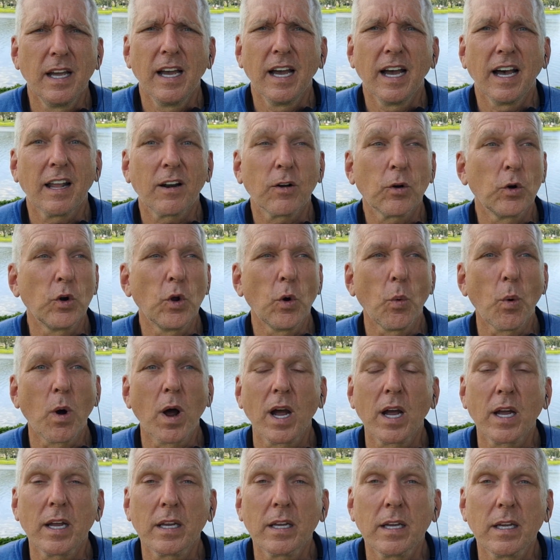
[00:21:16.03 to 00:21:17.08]
don't know
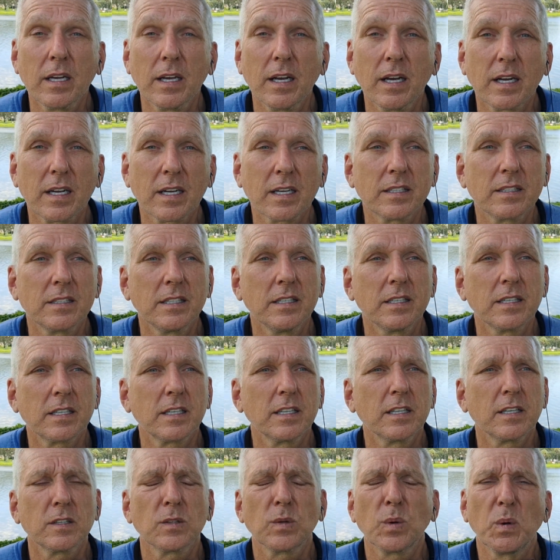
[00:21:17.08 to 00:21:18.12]
why.
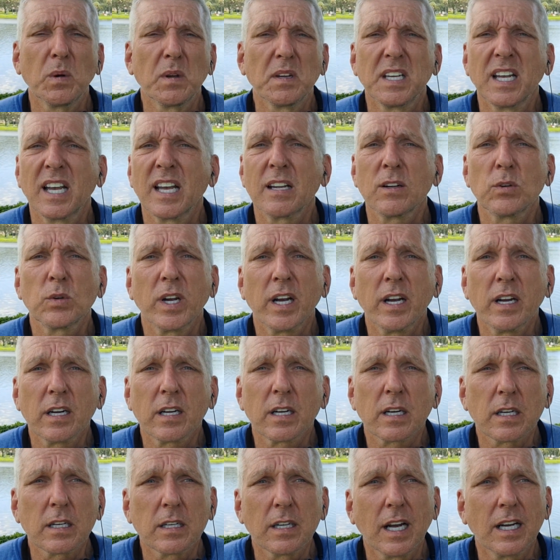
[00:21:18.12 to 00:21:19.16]
I don't
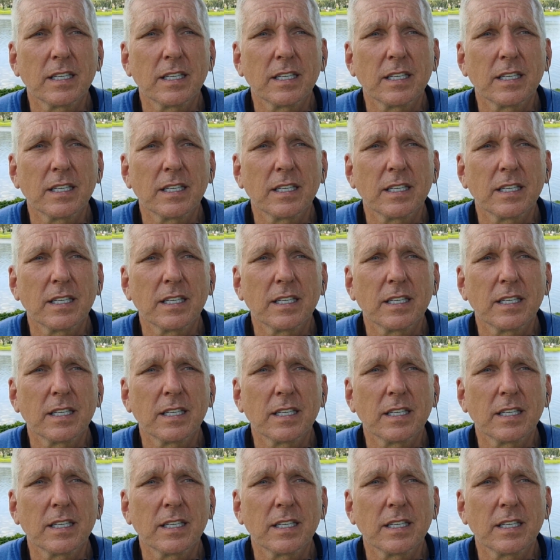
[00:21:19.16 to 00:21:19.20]
care.